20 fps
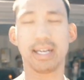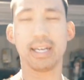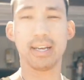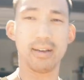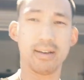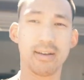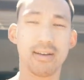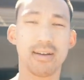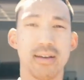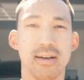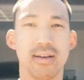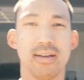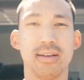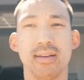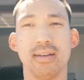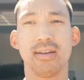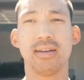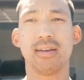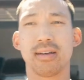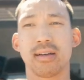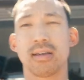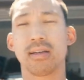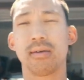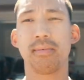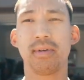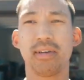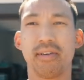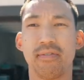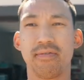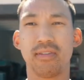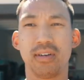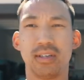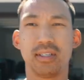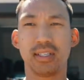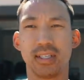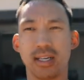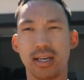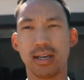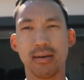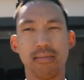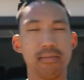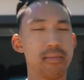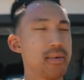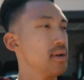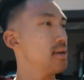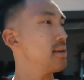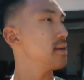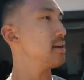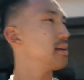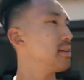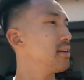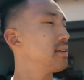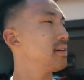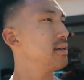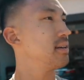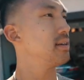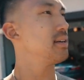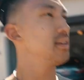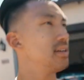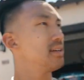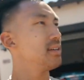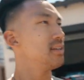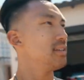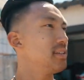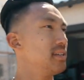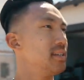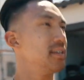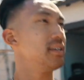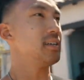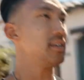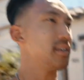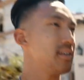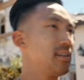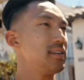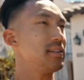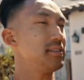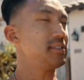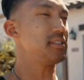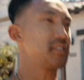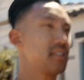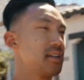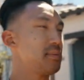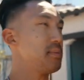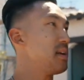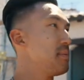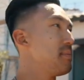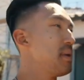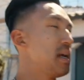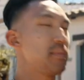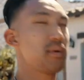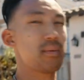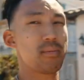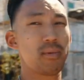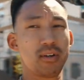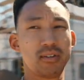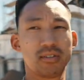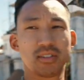Gonna be a fun time. Oh this is gonna be a baby moon.